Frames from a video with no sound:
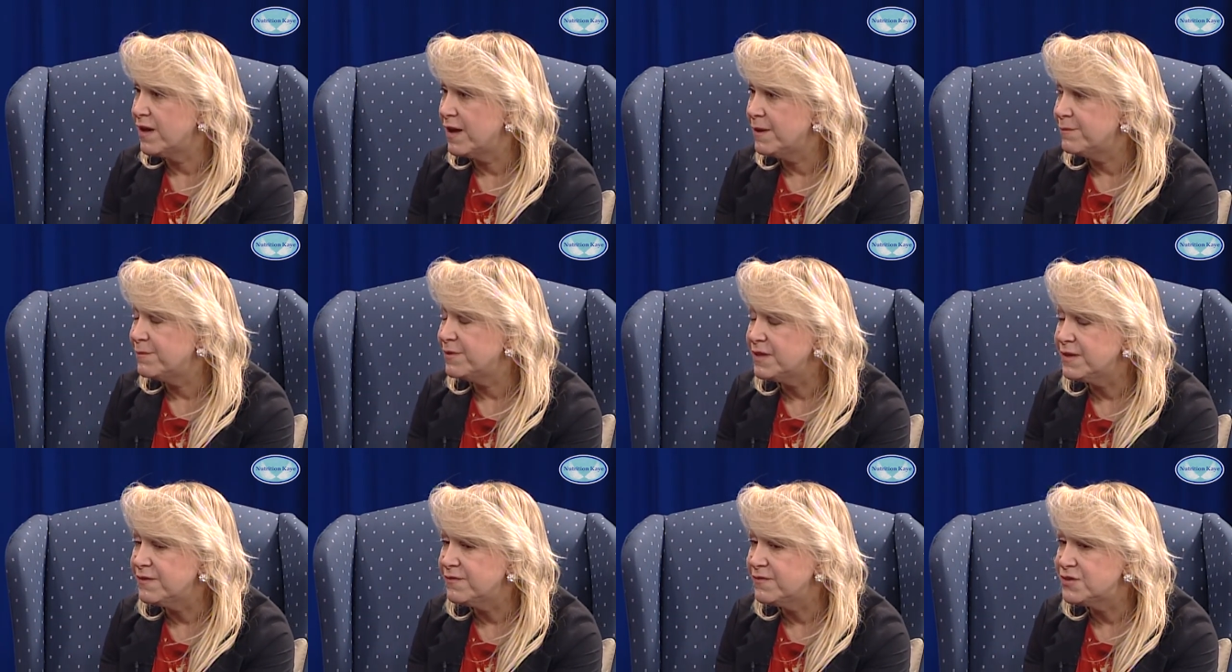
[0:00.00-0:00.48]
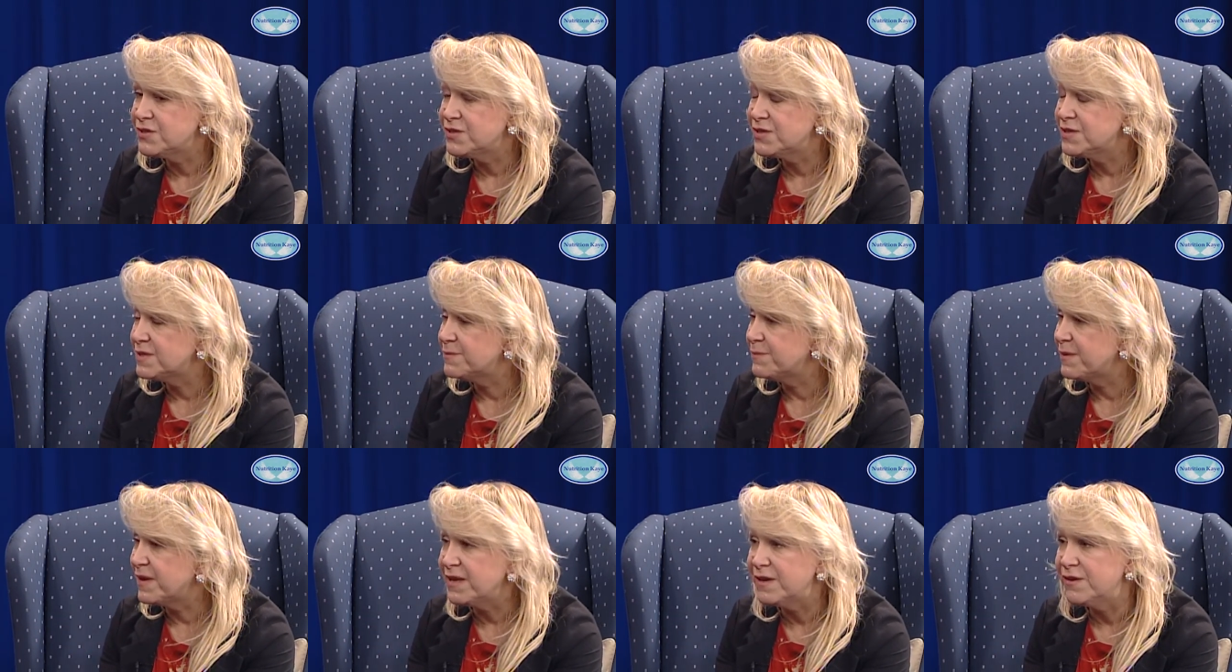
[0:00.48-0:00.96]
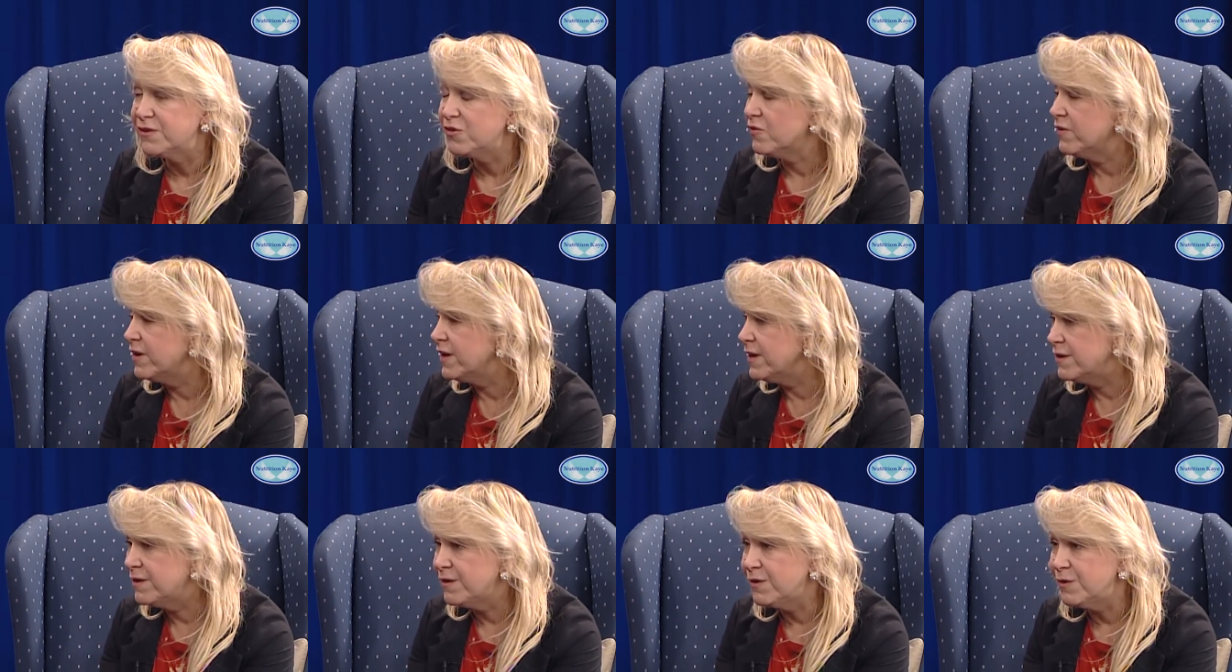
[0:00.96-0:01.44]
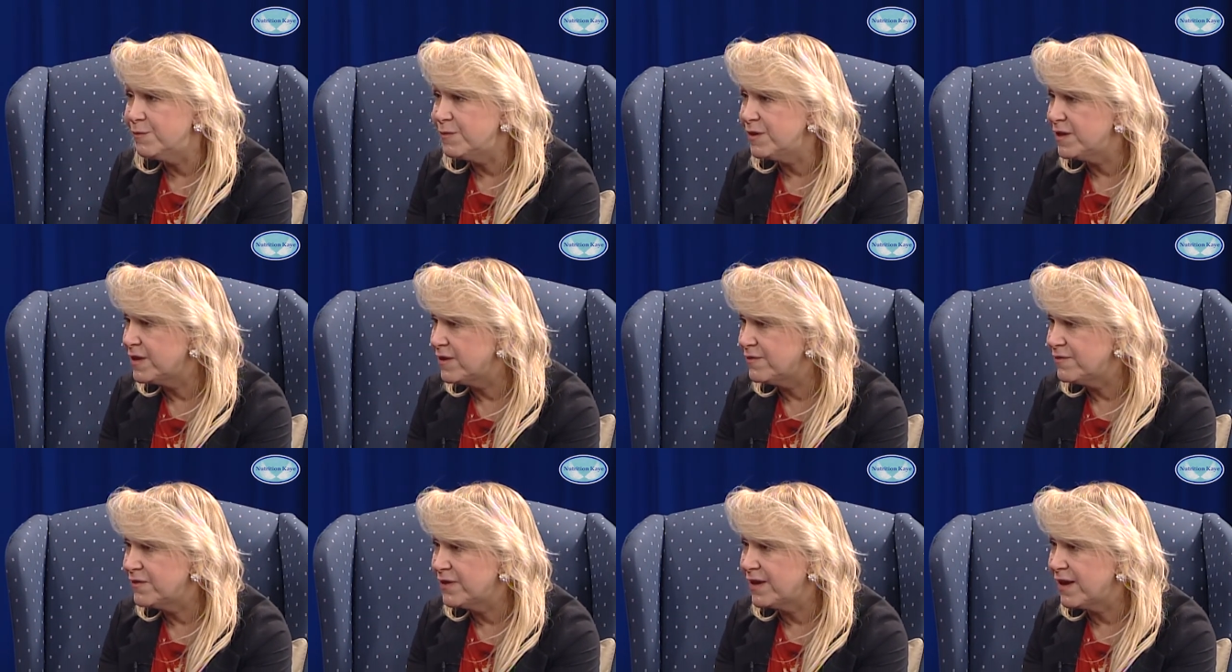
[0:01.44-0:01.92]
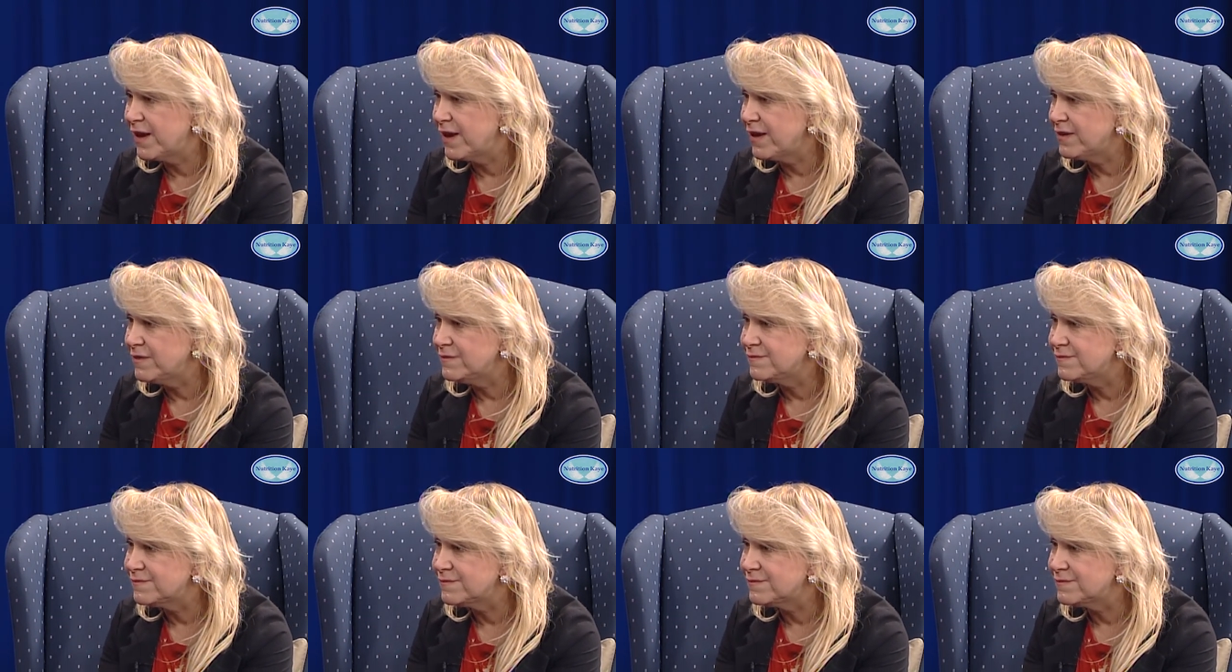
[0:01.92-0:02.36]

I believe in just being a great human every day.